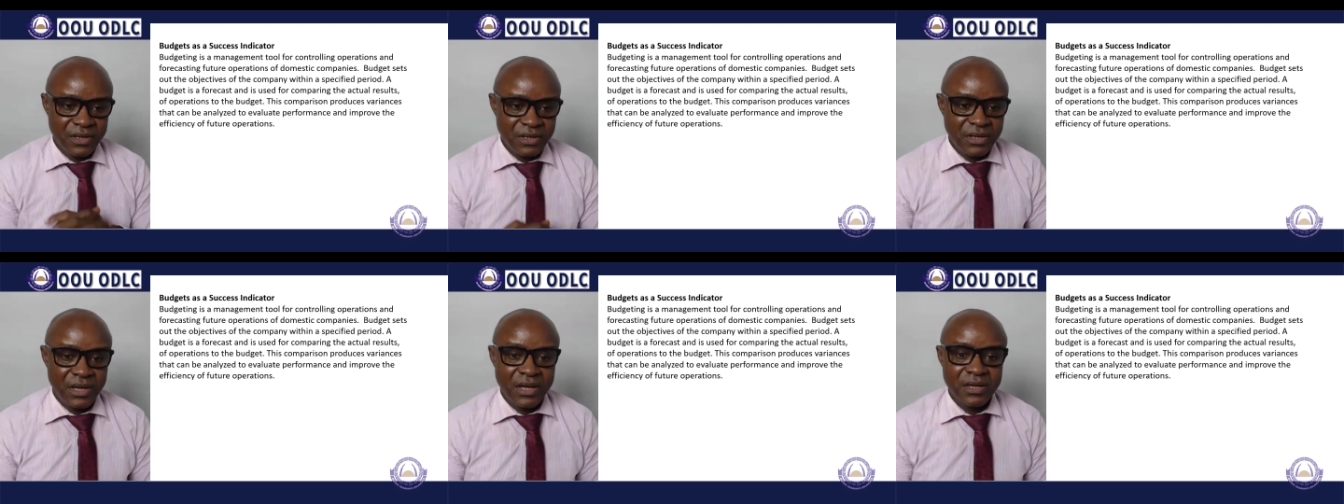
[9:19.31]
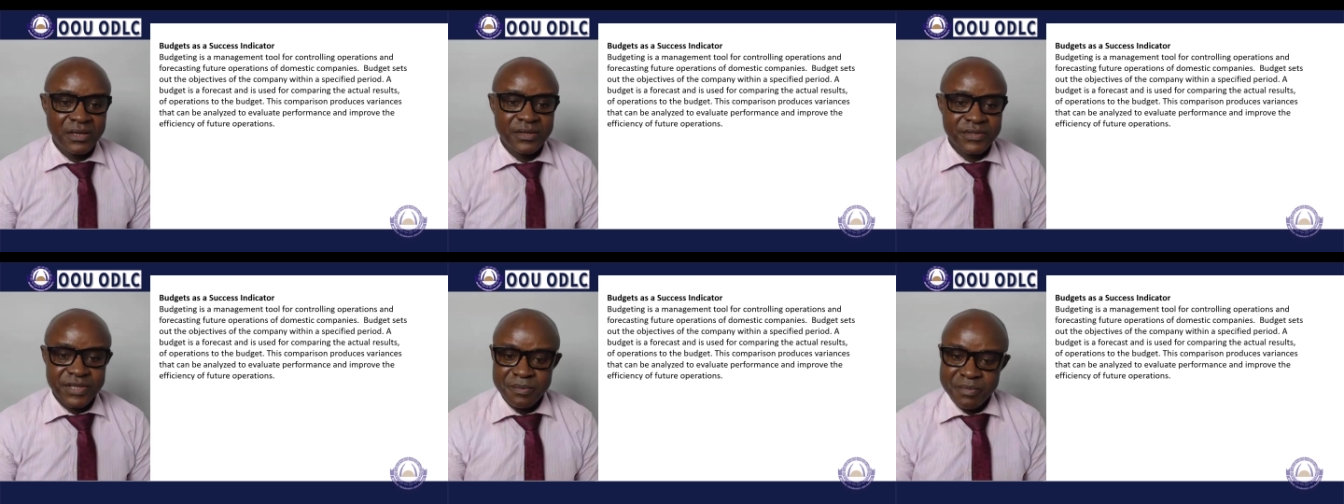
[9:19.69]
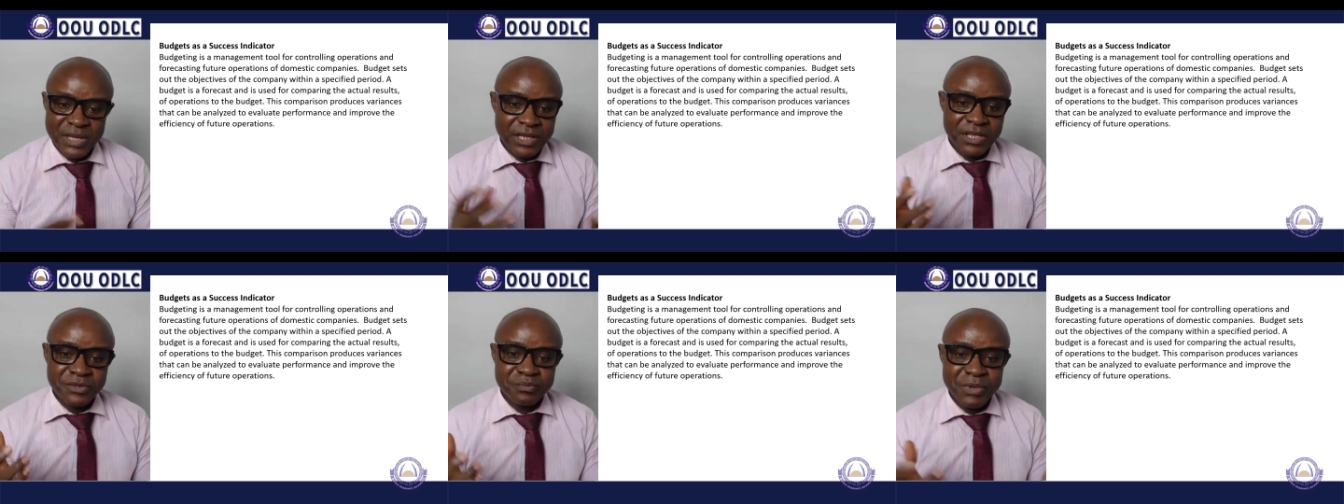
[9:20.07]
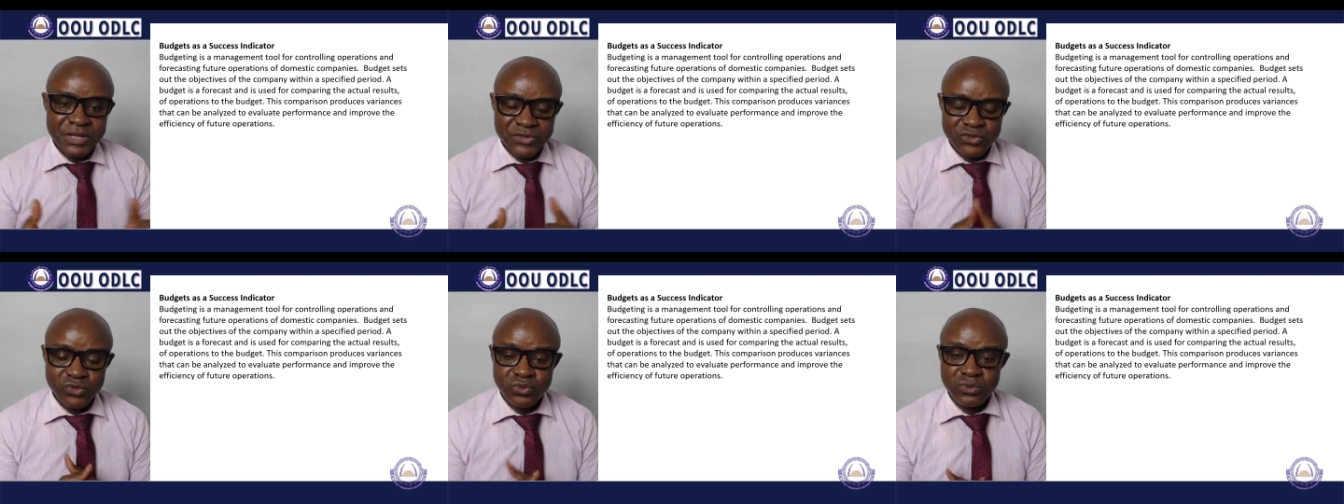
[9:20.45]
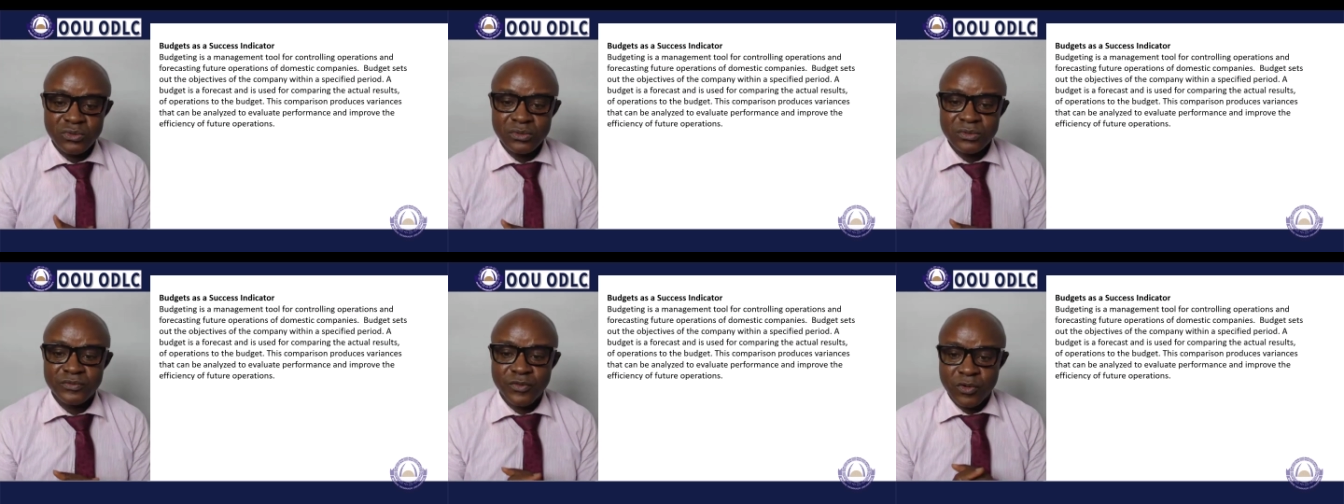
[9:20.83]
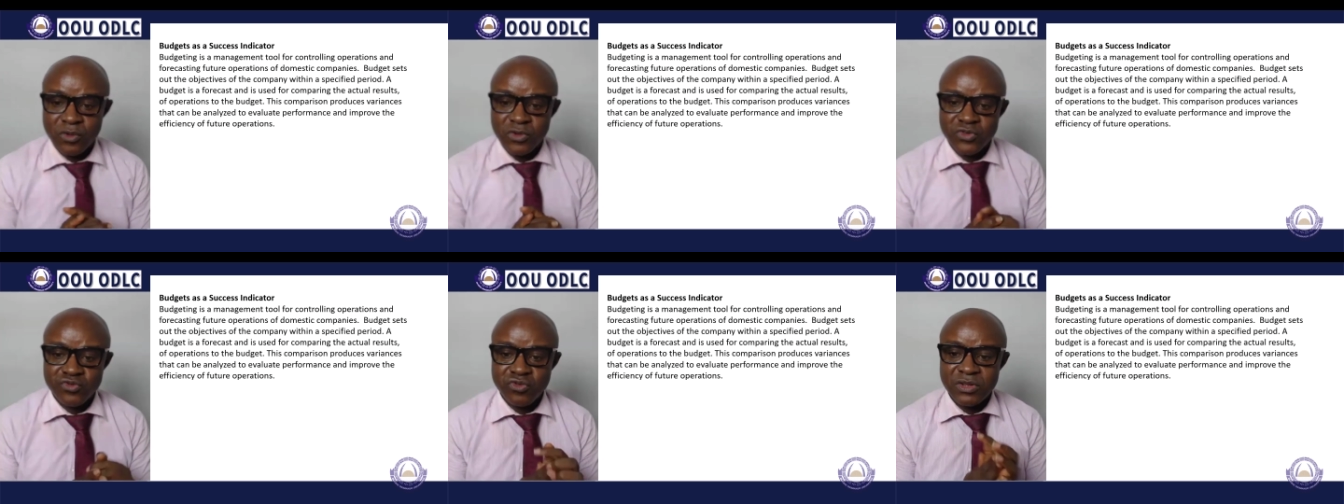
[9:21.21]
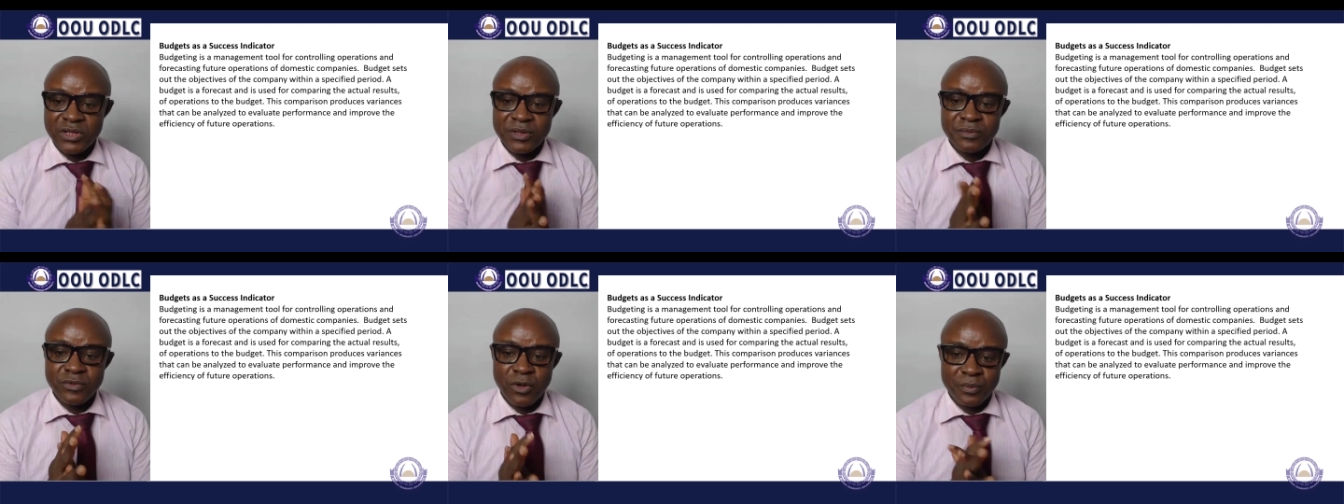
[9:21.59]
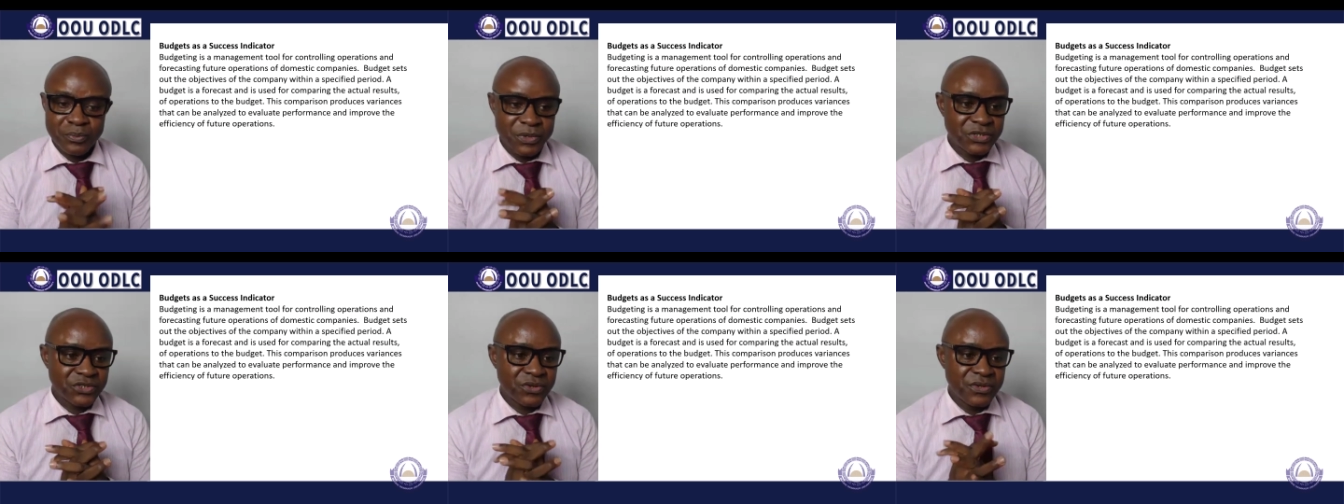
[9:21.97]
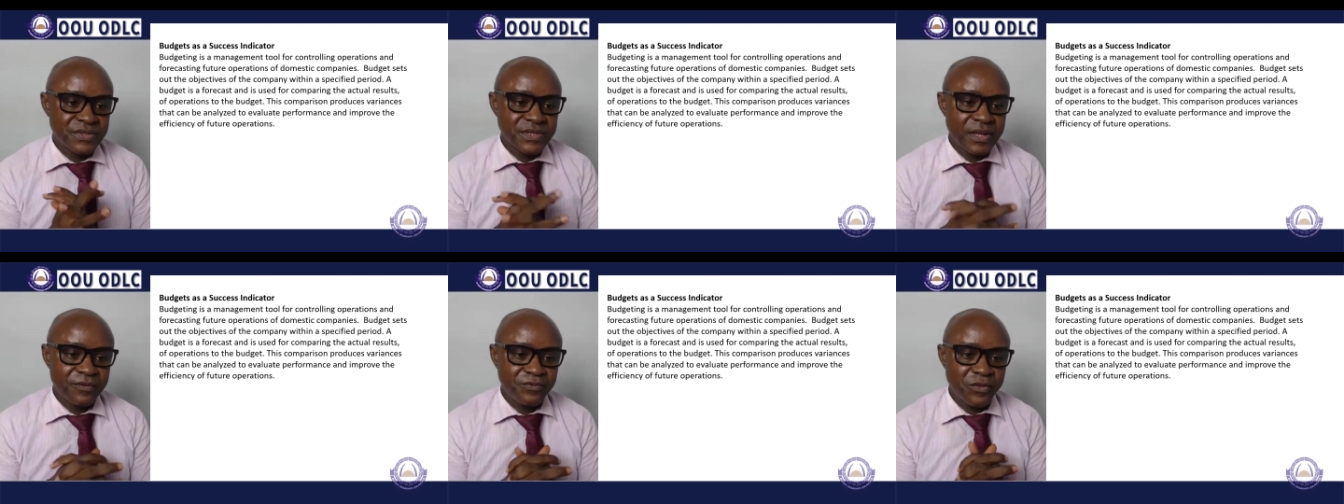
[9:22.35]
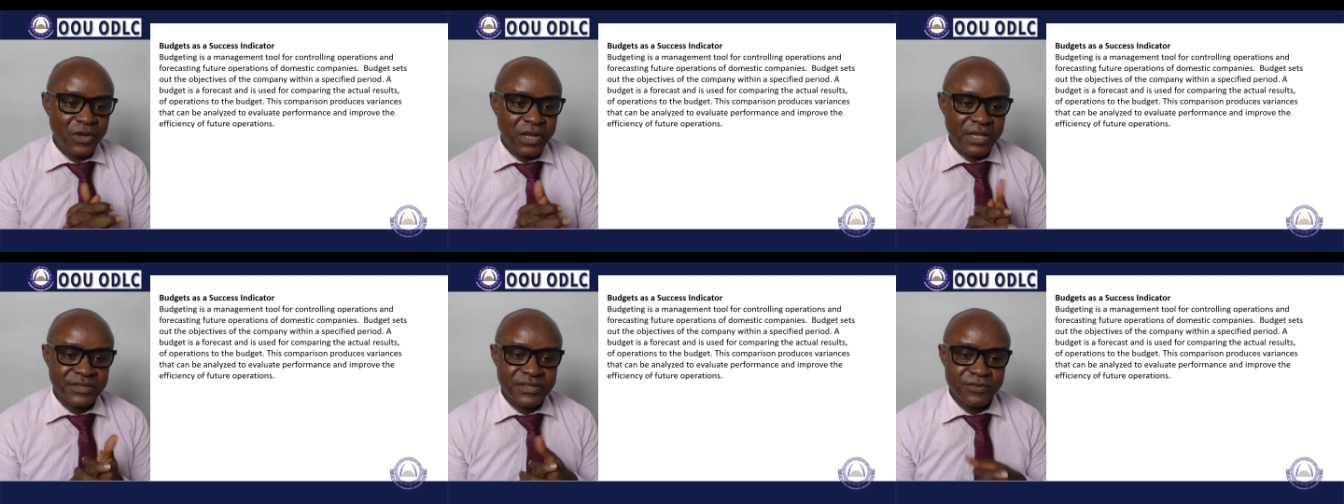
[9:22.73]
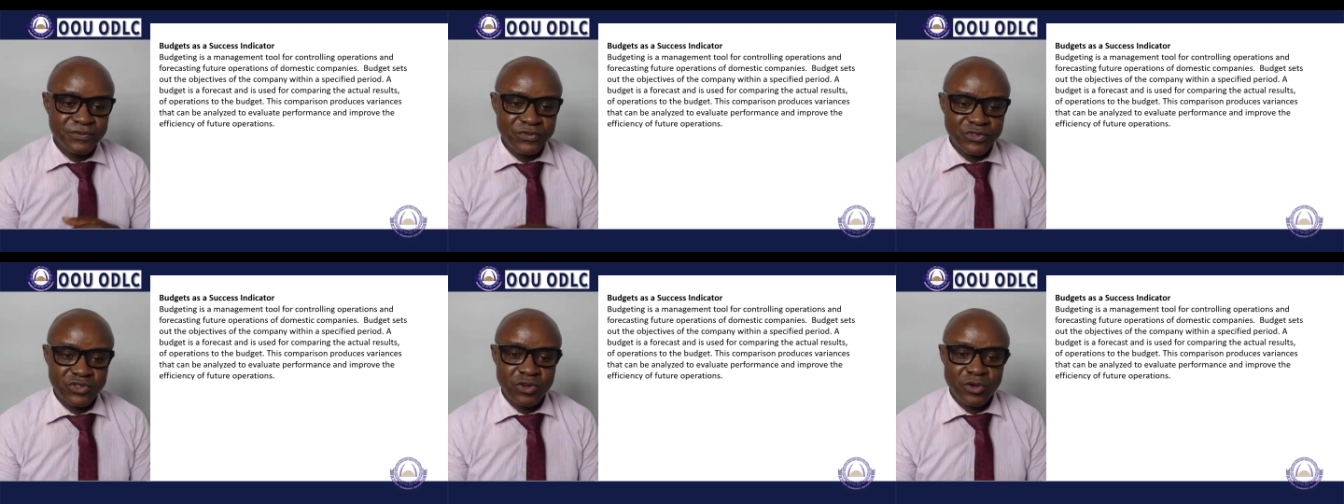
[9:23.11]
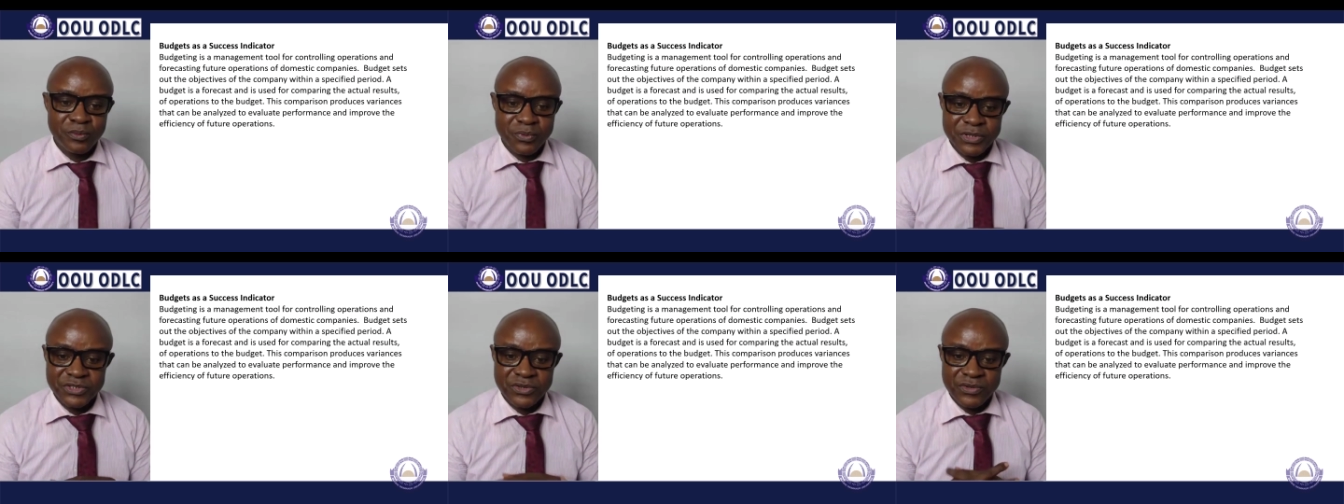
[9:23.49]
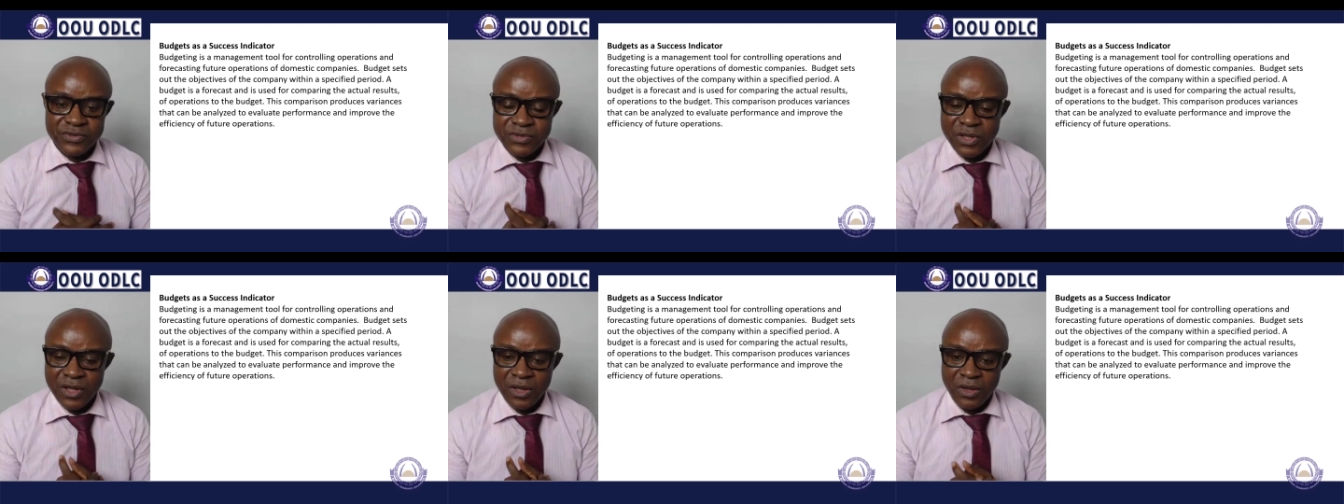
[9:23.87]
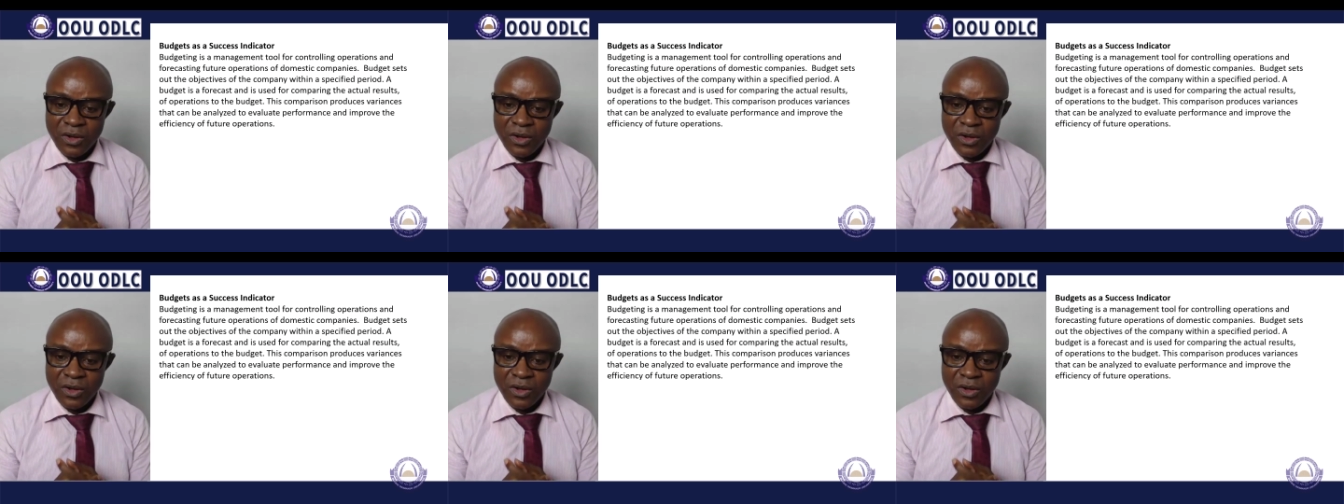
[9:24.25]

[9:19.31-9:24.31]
is a management tool for controlling operations and forecasting future operations